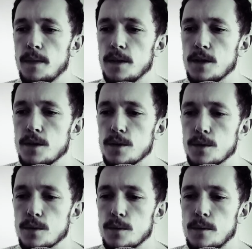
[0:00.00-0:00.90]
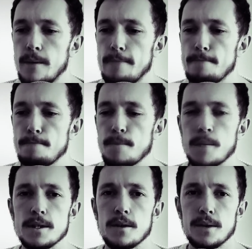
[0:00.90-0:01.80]
You
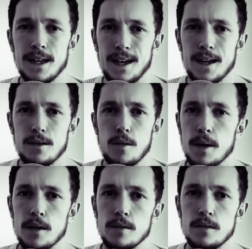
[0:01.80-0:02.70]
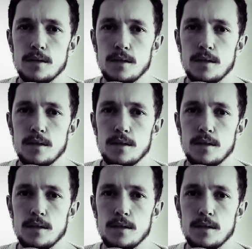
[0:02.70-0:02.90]
maybe don't care about